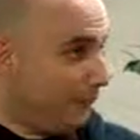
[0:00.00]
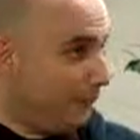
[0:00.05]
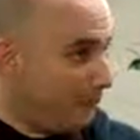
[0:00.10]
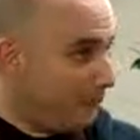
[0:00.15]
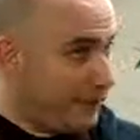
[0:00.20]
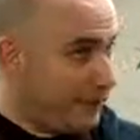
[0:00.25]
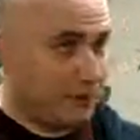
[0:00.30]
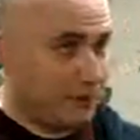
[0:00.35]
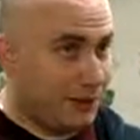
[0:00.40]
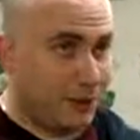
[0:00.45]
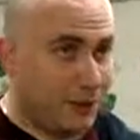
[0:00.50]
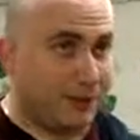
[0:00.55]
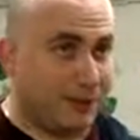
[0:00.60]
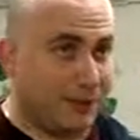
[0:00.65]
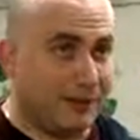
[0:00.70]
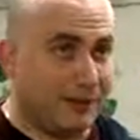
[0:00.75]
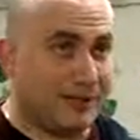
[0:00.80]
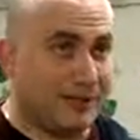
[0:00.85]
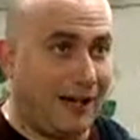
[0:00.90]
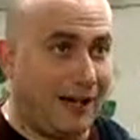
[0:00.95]
we can work
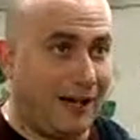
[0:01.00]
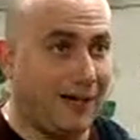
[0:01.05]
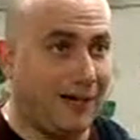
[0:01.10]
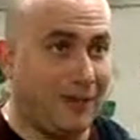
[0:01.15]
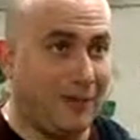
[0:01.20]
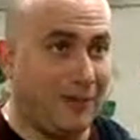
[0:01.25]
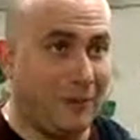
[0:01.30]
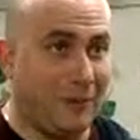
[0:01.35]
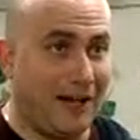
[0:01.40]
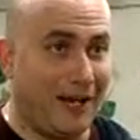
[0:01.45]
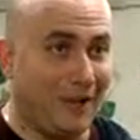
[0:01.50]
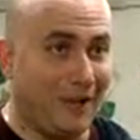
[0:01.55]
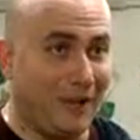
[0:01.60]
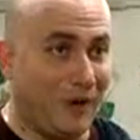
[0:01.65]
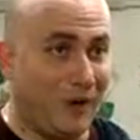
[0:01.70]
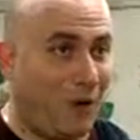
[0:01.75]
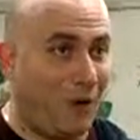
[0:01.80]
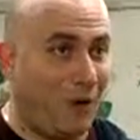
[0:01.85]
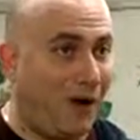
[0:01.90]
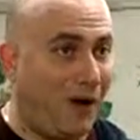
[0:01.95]
this out in a way
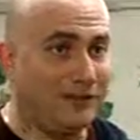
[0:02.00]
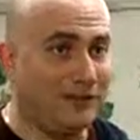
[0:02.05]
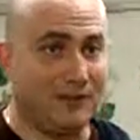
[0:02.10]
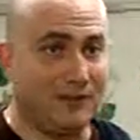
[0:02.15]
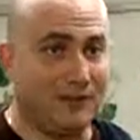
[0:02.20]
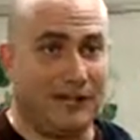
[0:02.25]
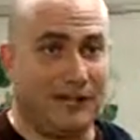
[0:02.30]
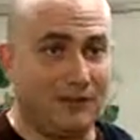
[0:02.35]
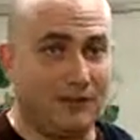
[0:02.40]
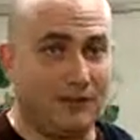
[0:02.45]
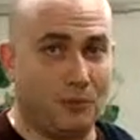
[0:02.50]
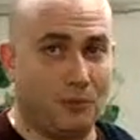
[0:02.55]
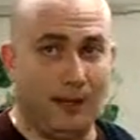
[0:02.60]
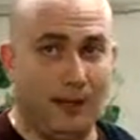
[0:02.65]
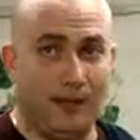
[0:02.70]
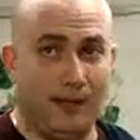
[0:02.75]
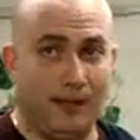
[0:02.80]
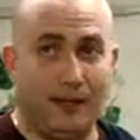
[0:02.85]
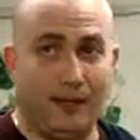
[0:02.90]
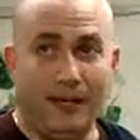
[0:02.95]
where all sides
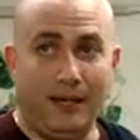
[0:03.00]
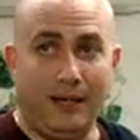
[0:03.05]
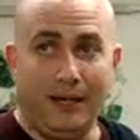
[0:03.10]
win.